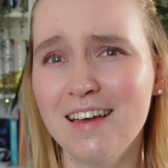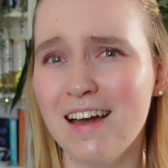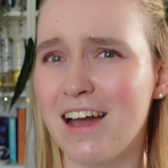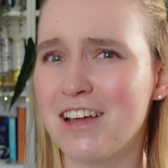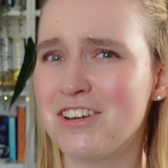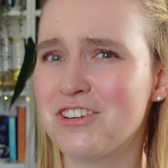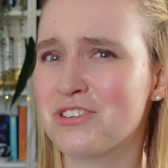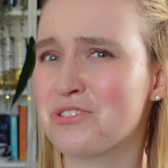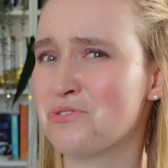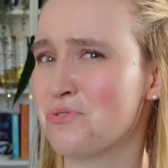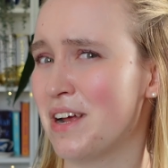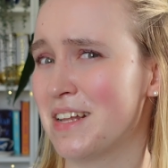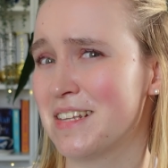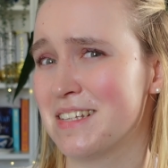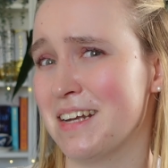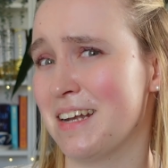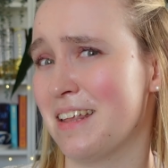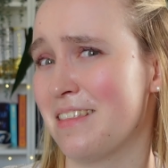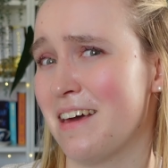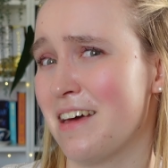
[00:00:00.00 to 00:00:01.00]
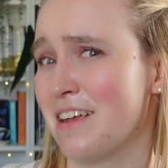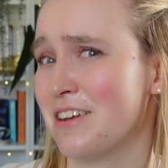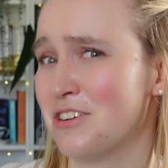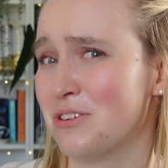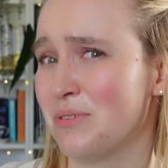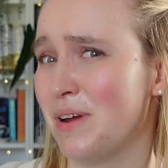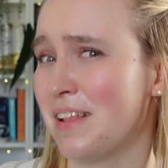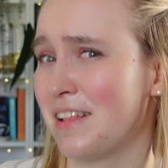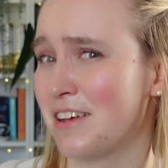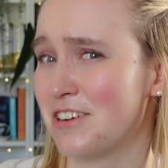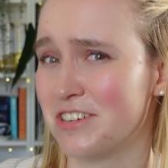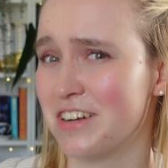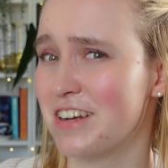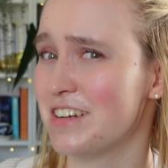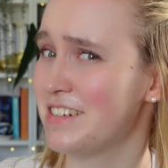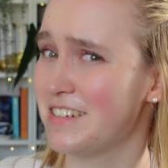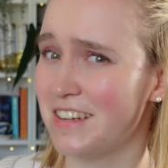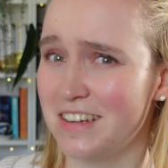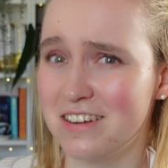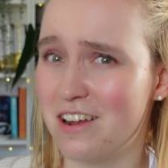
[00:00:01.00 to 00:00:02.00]
I just translated that into English and
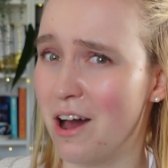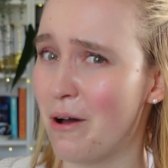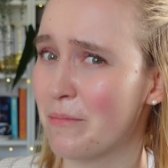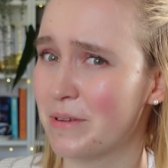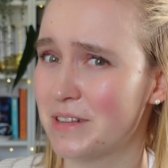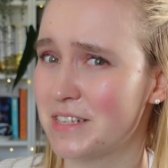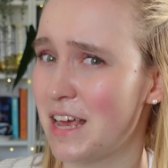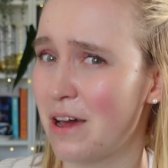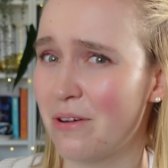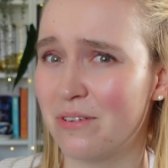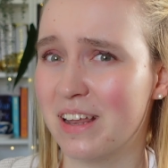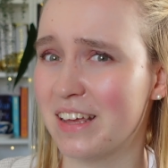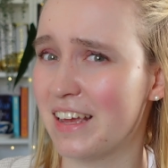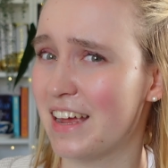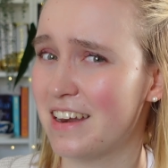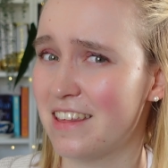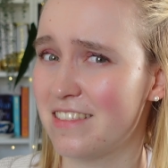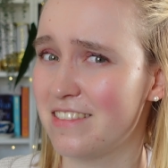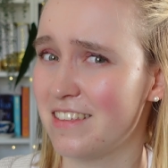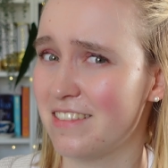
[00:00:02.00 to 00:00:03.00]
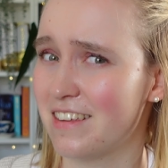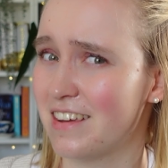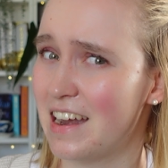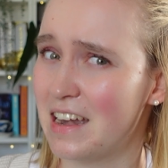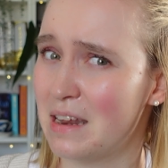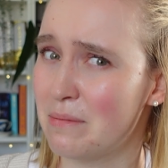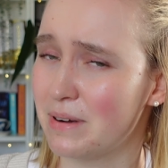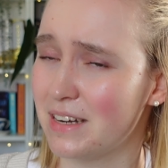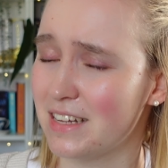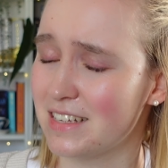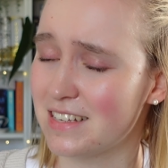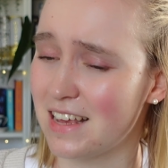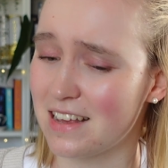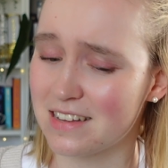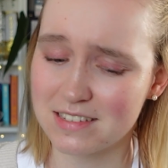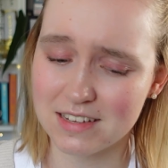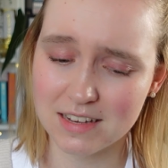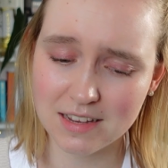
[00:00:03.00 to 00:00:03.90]
it did not sound like anything that anybody says.